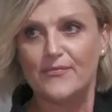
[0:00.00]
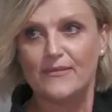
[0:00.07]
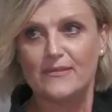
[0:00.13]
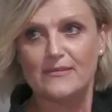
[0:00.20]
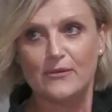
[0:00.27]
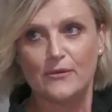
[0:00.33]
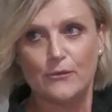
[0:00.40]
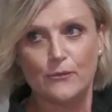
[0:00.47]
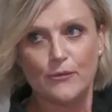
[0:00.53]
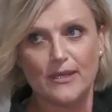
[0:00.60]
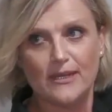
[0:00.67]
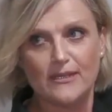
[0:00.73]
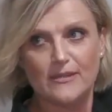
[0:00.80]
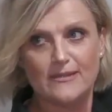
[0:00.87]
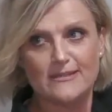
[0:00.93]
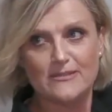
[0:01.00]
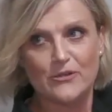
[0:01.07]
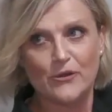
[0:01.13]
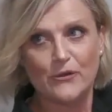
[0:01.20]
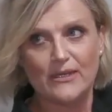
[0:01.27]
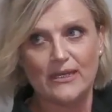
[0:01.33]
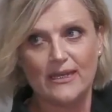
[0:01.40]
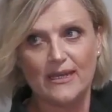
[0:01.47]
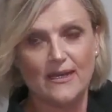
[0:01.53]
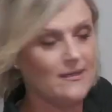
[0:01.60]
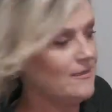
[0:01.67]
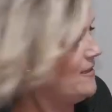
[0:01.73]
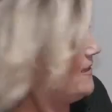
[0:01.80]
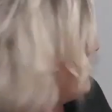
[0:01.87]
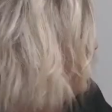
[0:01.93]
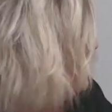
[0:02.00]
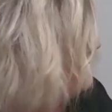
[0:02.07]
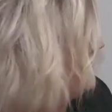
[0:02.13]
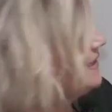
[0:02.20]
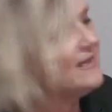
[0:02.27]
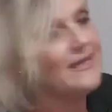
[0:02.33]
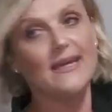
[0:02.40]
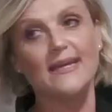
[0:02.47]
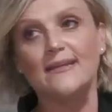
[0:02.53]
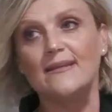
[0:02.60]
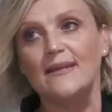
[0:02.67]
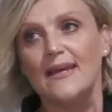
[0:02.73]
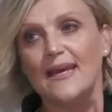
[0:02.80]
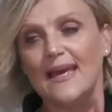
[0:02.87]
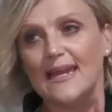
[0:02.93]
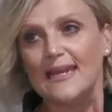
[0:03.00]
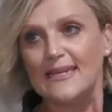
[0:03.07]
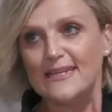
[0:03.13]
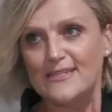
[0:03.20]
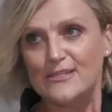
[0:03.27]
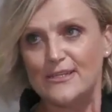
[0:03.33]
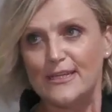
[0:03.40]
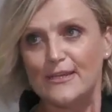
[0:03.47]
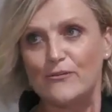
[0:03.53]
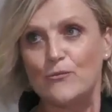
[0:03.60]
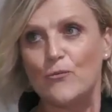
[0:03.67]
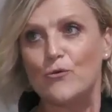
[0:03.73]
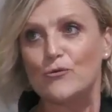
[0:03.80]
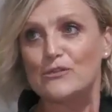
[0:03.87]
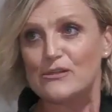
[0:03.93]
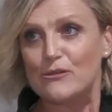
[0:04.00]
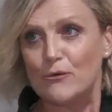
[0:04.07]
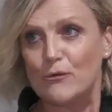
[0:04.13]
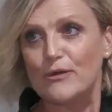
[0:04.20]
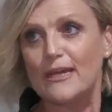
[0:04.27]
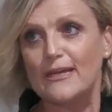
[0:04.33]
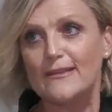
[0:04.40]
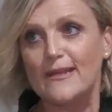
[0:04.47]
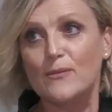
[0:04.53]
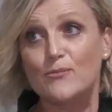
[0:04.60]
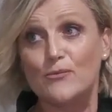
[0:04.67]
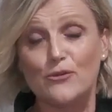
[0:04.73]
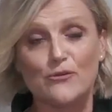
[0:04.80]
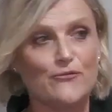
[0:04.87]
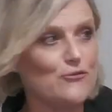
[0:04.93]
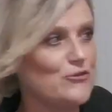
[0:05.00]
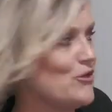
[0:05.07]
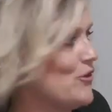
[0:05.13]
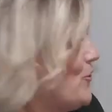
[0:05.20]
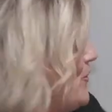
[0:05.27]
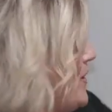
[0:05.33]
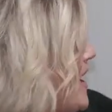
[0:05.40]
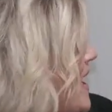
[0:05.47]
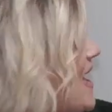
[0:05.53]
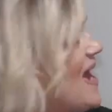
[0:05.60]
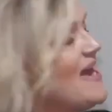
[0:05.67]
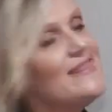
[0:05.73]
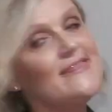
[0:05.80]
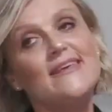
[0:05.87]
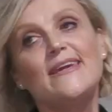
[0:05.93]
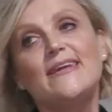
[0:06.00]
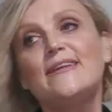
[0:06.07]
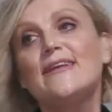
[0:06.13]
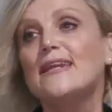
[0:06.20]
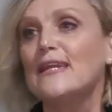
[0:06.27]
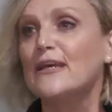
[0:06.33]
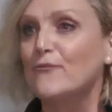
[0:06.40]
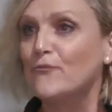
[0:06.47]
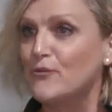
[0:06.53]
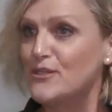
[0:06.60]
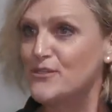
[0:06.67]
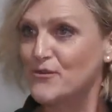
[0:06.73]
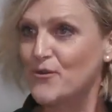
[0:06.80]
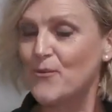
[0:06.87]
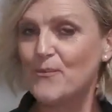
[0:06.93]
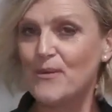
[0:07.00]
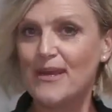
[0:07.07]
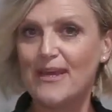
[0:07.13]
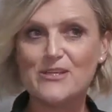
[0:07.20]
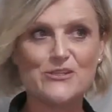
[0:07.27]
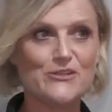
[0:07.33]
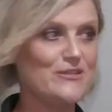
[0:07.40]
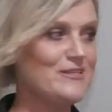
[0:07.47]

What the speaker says: so created this tone here, and then again lessened it even more to create that beautiful tone, and then leveraged combinations